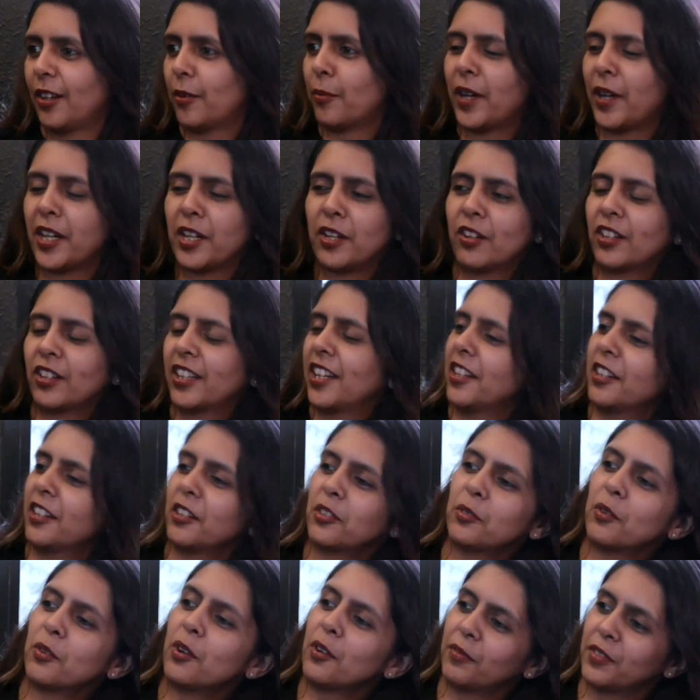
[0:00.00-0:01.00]
Why not get
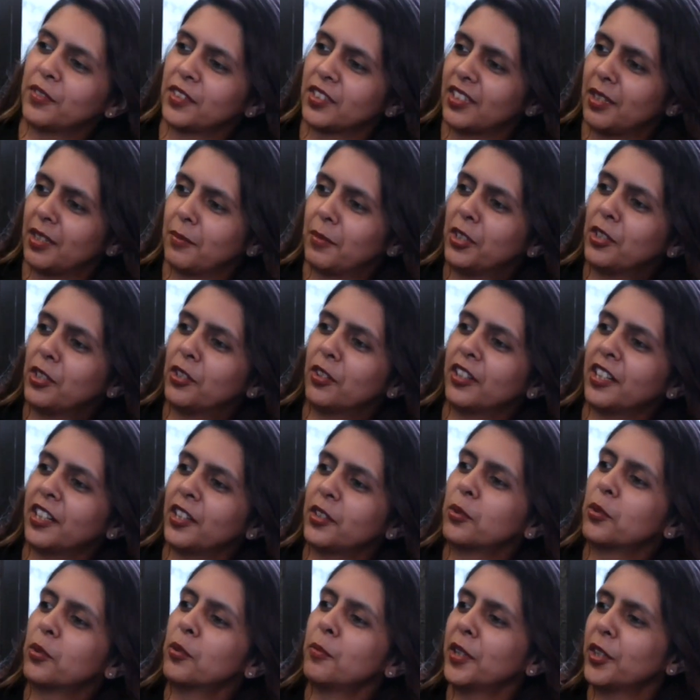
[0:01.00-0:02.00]
it to office? I mean, you're
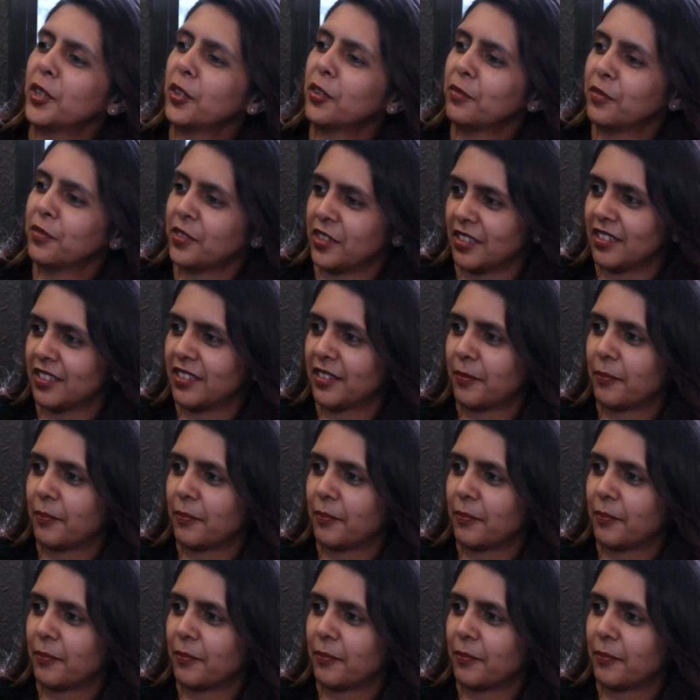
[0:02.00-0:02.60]
at home at office